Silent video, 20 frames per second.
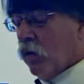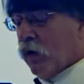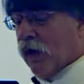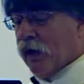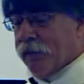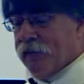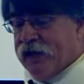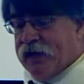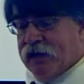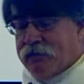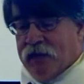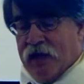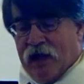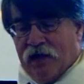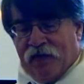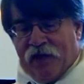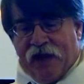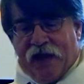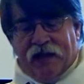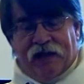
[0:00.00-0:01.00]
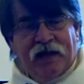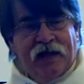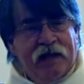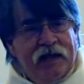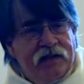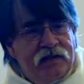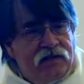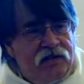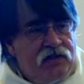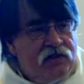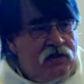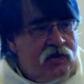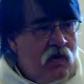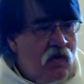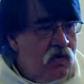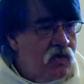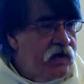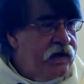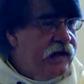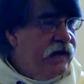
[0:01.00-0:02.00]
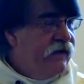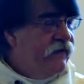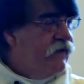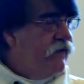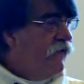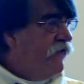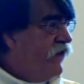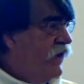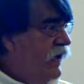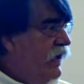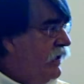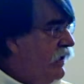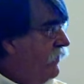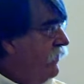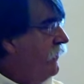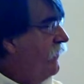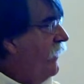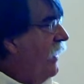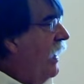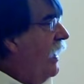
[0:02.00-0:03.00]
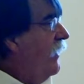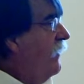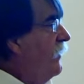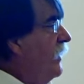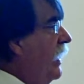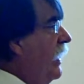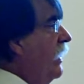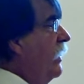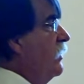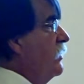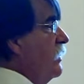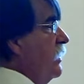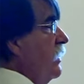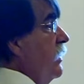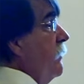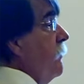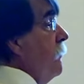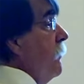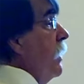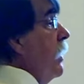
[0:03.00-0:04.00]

What I mean by that is the story of the feeding of the 5,000, the